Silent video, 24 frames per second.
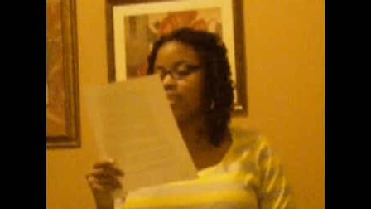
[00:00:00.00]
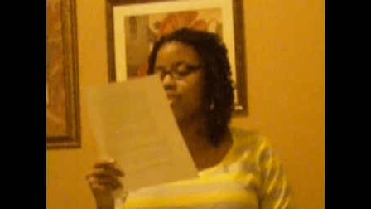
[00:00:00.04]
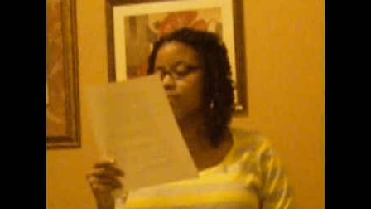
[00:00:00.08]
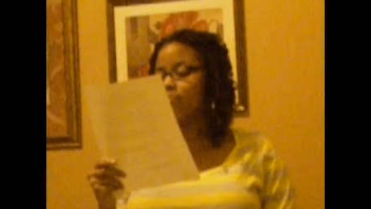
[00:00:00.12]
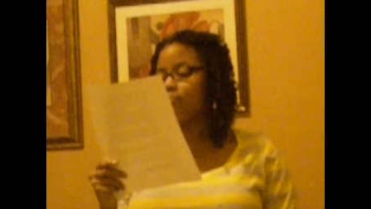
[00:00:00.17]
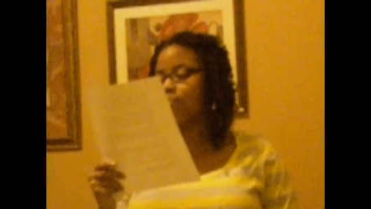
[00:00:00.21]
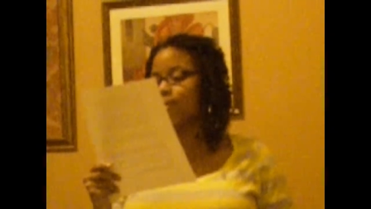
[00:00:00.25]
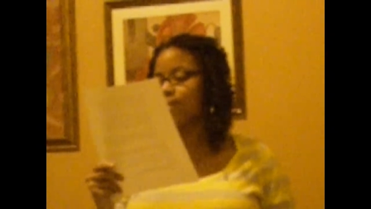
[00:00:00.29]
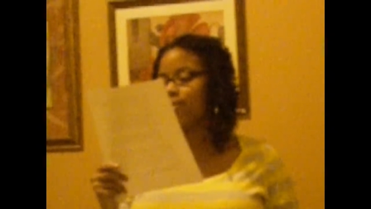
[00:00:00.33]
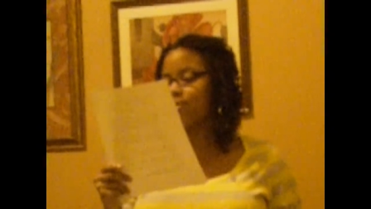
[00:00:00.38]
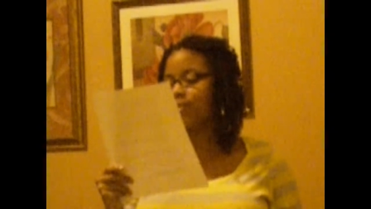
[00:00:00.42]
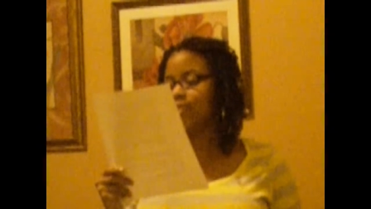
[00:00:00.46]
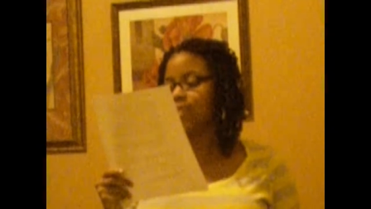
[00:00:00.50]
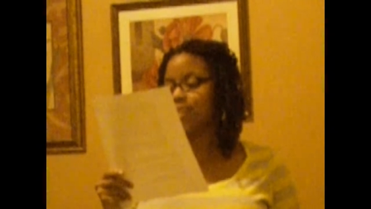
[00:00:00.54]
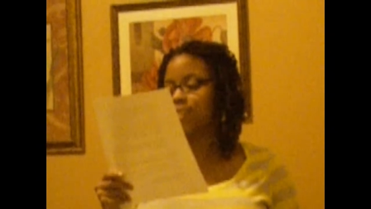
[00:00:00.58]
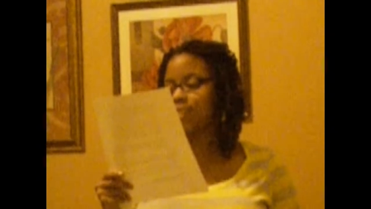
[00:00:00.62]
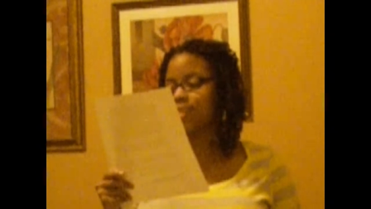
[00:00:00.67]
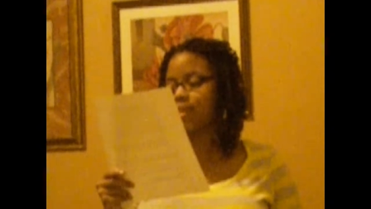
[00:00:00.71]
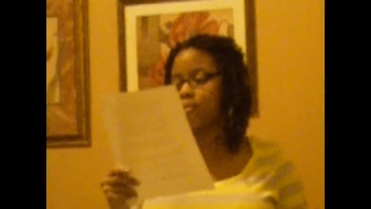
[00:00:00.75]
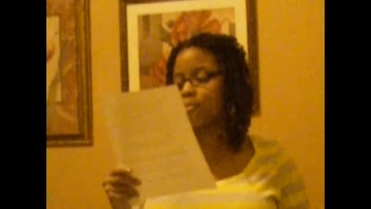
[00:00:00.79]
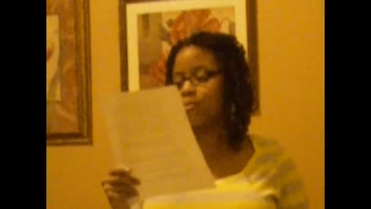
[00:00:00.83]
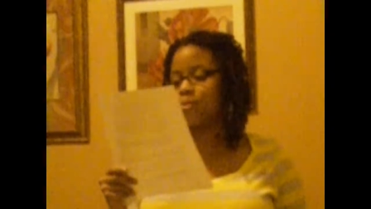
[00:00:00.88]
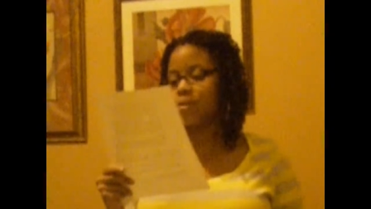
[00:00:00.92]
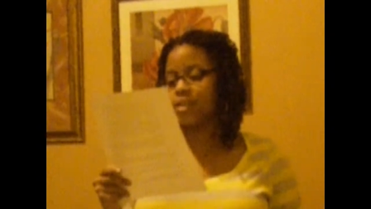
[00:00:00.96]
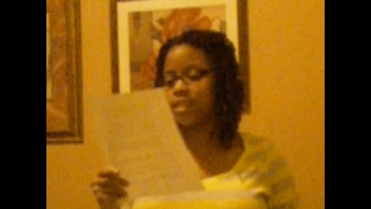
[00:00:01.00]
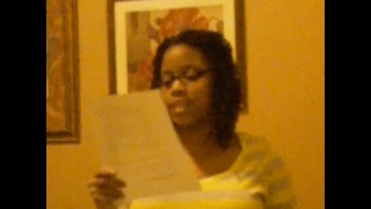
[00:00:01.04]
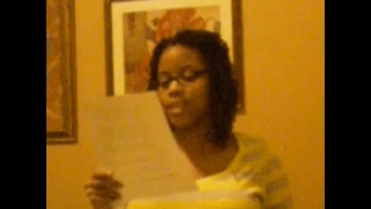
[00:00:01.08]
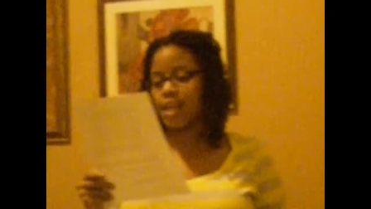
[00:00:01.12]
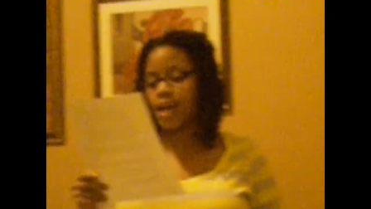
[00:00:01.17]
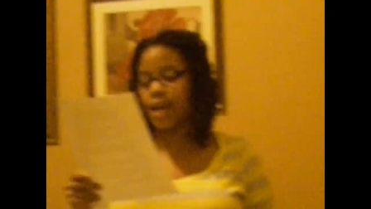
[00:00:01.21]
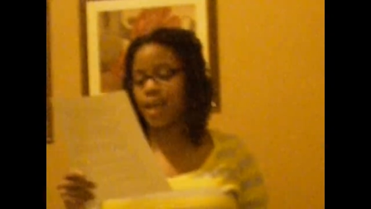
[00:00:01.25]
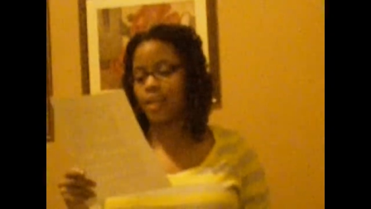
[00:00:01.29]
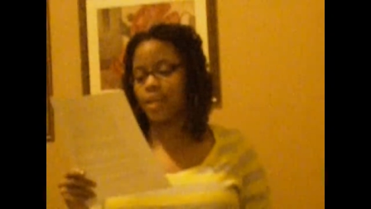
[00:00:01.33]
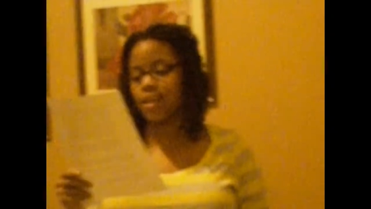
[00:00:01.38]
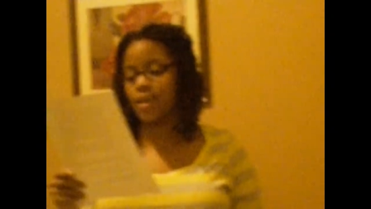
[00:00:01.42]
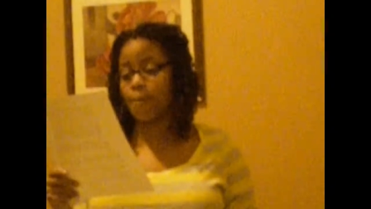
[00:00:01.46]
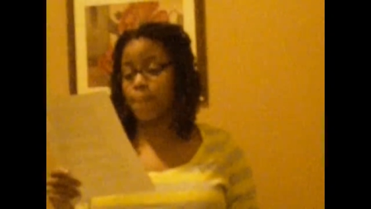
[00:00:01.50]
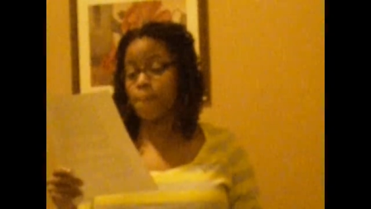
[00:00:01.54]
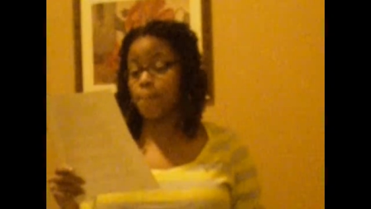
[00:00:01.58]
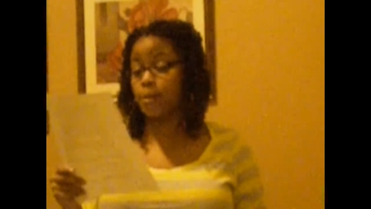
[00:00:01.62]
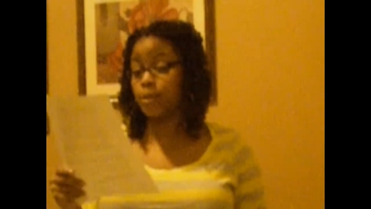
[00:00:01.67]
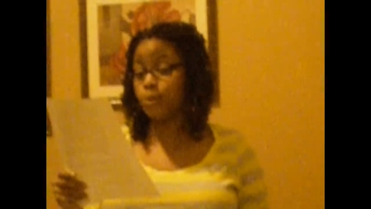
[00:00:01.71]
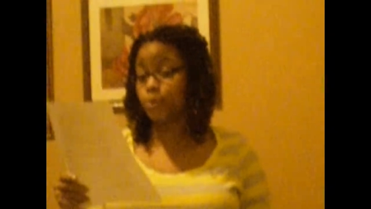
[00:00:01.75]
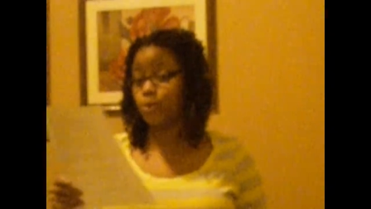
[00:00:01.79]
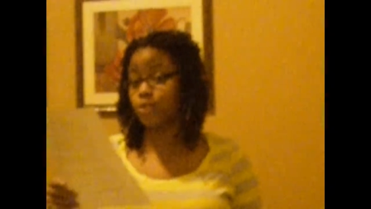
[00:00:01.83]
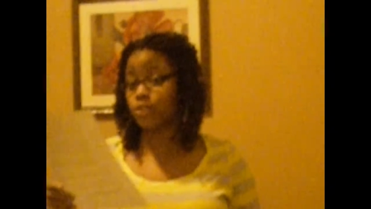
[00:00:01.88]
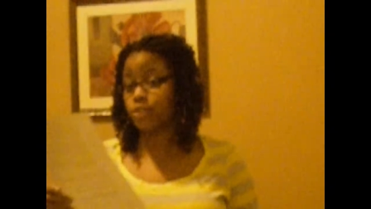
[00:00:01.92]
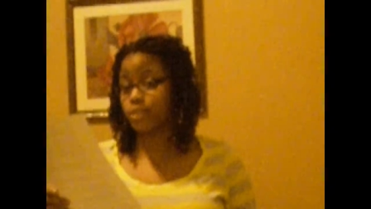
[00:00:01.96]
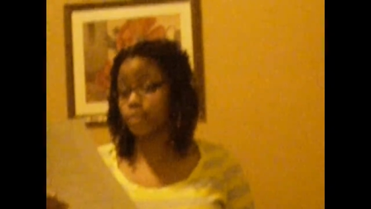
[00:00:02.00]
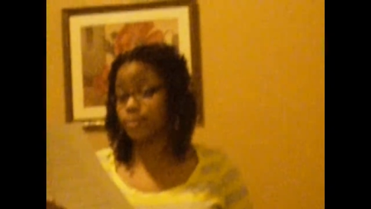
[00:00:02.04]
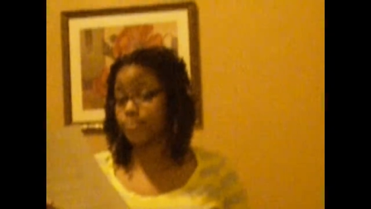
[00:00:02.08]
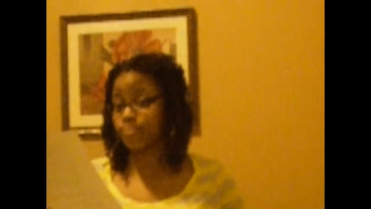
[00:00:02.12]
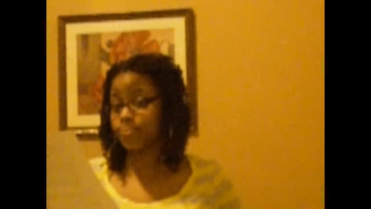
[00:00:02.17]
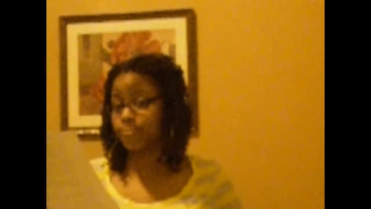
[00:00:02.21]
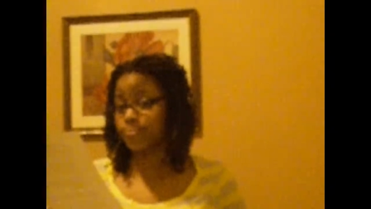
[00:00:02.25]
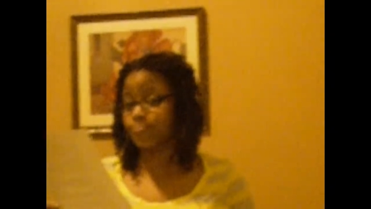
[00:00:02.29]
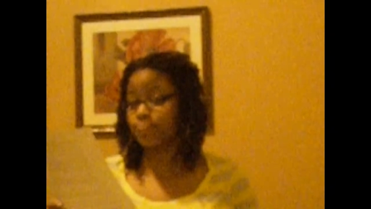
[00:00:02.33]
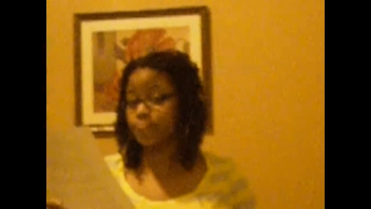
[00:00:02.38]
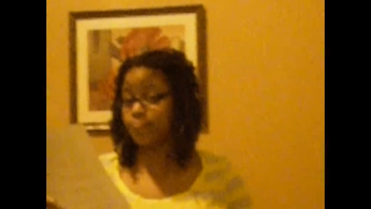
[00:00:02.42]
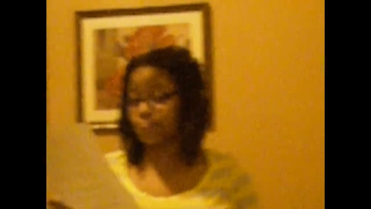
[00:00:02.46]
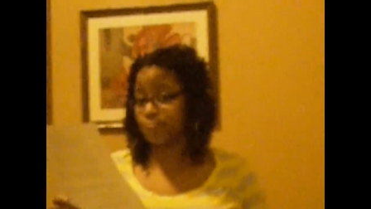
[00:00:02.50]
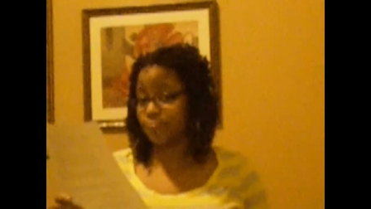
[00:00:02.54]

This pill is somewhat like Motrin.